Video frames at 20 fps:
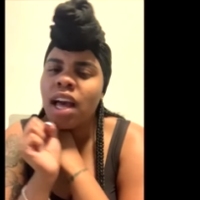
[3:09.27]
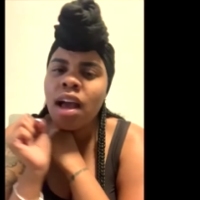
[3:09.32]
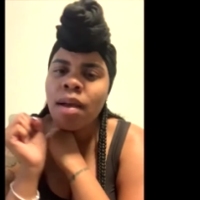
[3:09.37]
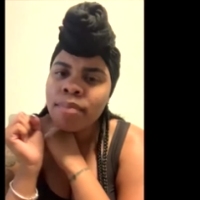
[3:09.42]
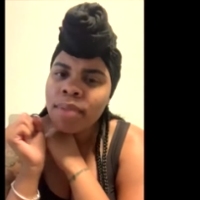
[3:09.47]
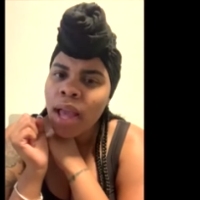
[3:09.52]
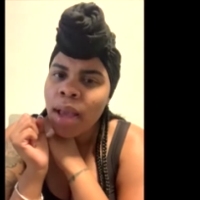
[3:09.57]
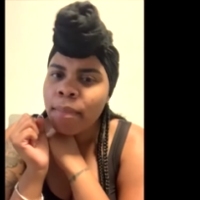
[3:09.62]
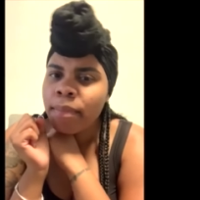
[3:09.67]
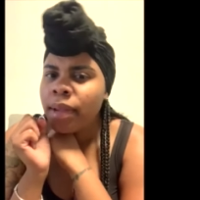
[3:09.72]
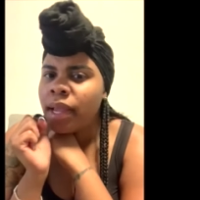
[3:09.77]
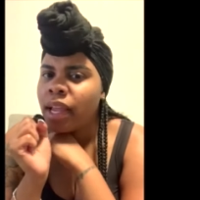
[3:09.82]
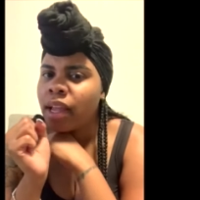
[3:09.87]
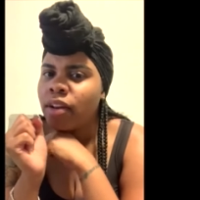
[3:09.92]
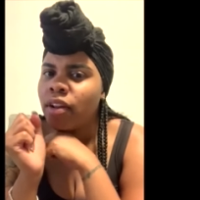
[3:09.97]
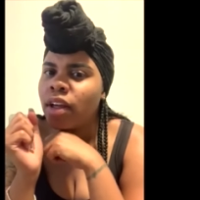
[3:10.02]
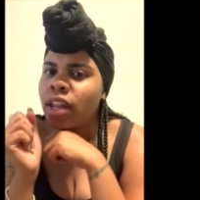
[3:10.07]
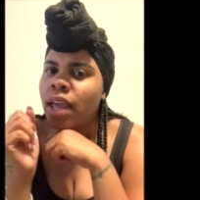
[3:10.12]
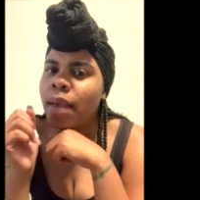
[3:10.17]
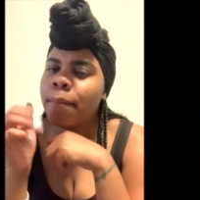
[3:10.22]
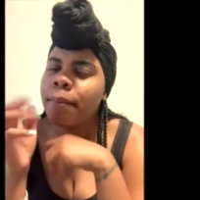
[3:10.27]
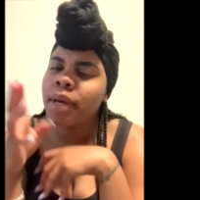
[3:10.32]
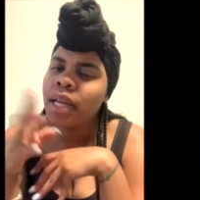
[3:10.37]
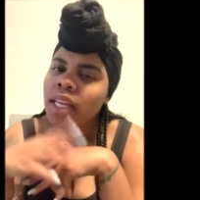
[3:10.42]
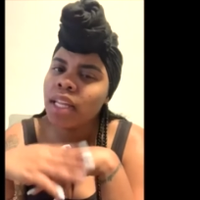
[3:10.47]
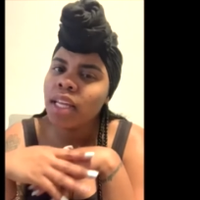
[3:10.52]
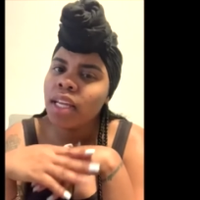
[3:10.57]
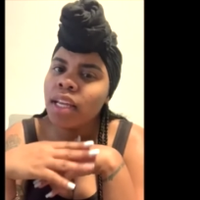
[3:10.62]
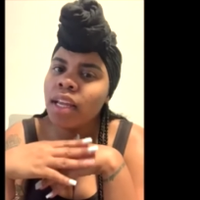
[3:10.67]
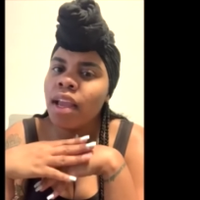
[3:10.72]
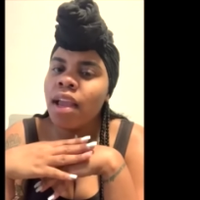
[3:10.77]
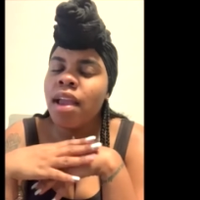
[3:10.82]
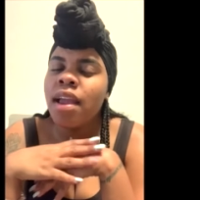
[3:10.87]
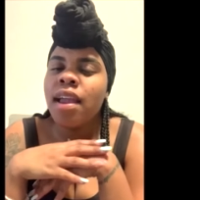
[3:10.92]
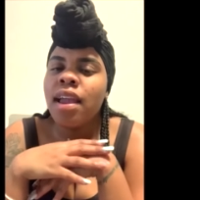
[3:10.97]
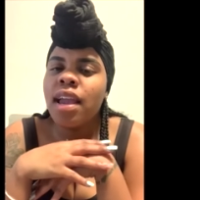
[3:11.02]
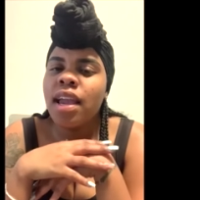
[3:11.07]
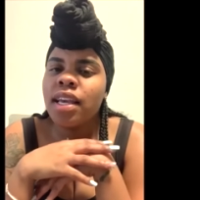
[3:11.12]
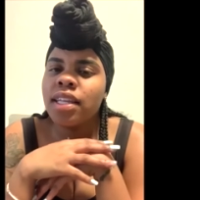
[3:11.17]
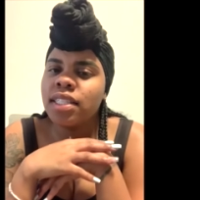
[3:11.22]
I'm not paying all that money
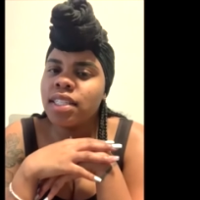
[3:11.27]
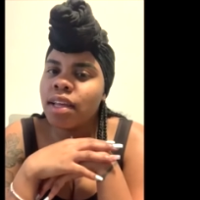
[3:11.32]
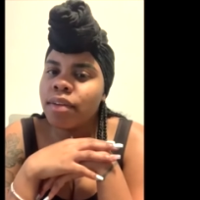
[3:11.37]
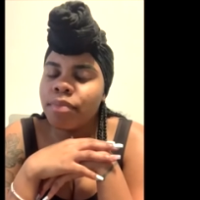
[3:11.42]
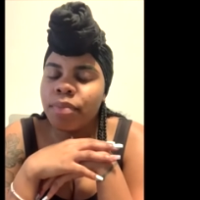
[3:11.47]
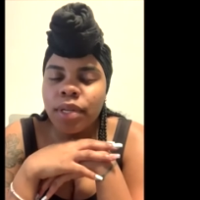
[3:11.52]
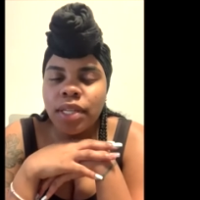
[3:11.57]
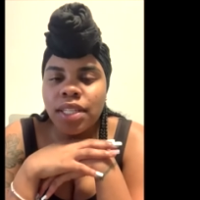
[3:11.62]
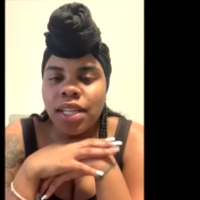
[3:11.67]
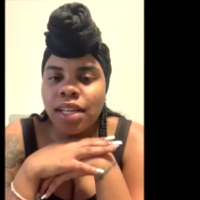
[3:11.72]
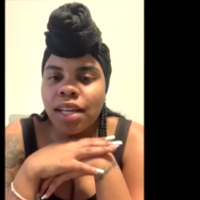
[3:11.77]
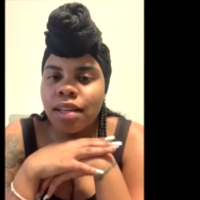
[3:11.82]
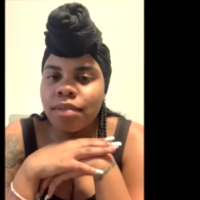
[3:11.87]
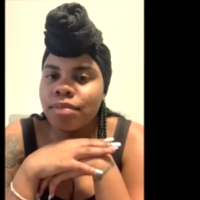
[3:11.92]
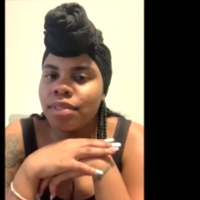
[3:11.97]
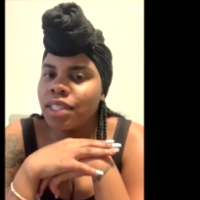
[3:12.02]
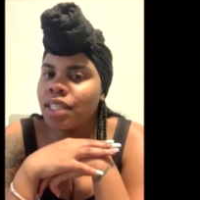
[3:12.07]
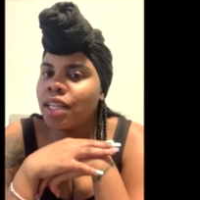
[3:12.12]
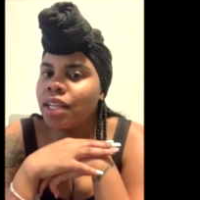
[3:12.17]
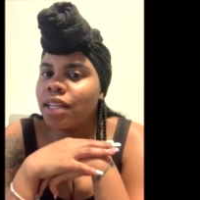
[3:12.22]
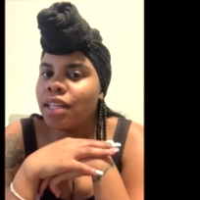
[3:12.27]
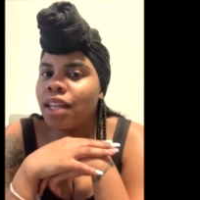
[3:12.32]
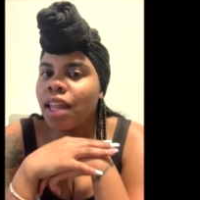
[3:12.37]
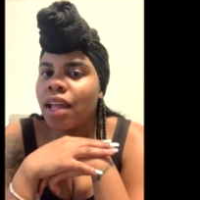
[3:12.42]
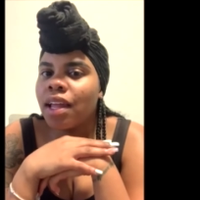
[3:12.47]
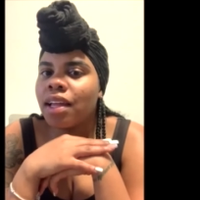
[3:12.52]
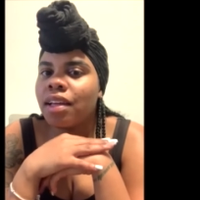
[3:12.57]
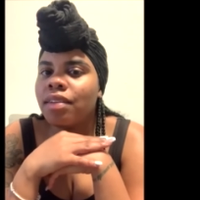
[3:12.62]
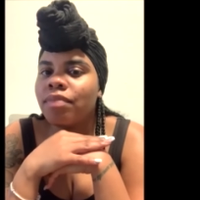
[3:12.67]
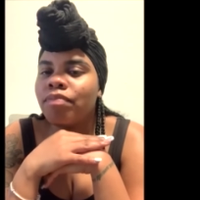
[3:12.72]
and stuff, because I kept seeing like